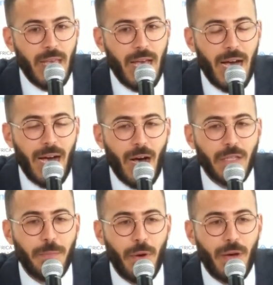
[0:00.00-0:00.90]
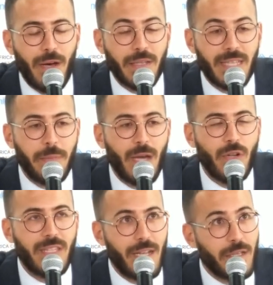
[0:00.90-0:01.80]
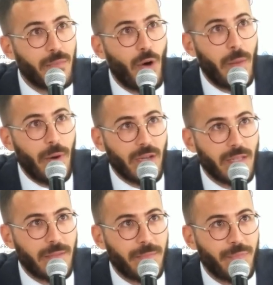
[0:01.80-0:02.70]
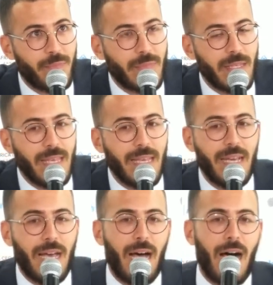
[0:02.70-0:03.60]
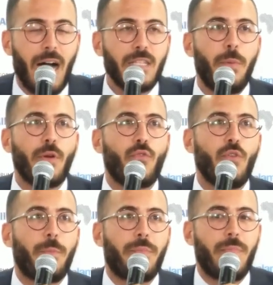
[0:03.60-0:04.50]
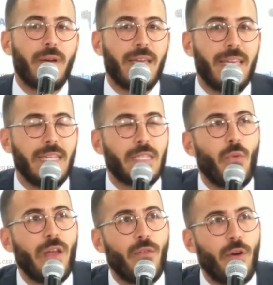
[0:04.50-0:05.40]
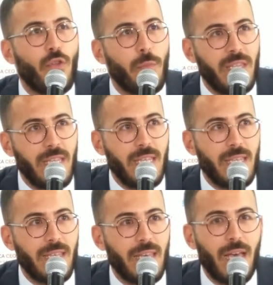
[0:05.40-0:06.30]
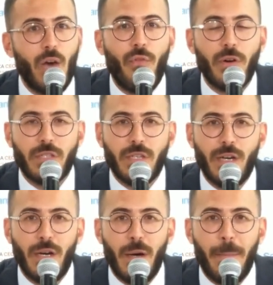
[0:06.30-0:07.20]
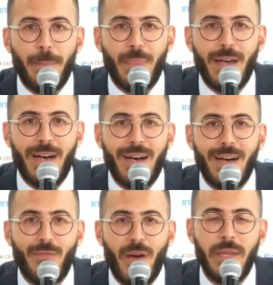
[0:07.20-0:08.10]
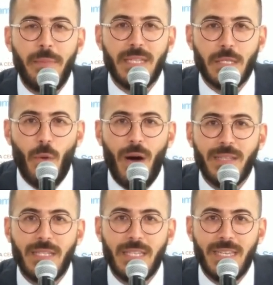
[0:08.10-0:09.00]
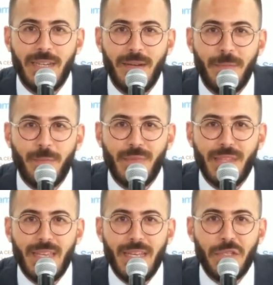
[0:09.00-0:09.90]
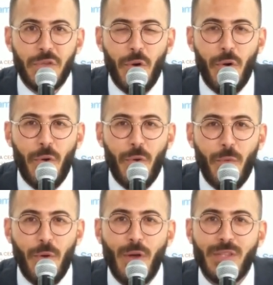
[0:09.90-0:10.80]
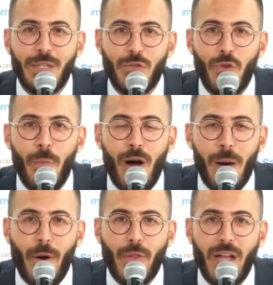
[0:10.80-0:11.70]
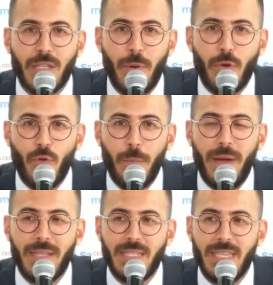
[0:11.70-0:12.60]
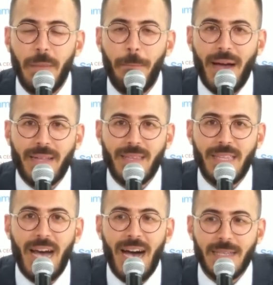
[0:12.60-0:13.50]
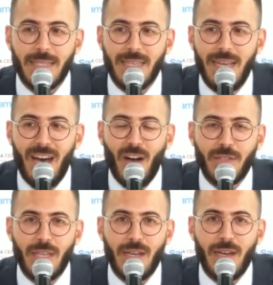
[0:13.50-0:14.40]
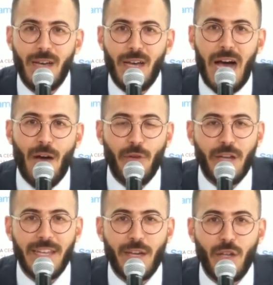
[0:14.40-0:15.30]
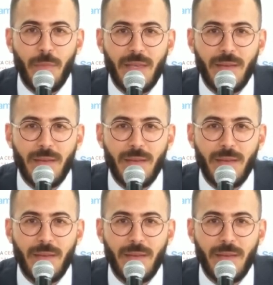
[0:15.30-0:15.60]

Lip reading: Satbir will tell us more about it. Hanspaul Group is one of our nominees for the Family Business Award this year. So we wanted to know more about Hanspaul Group and the impact it has on the African economy.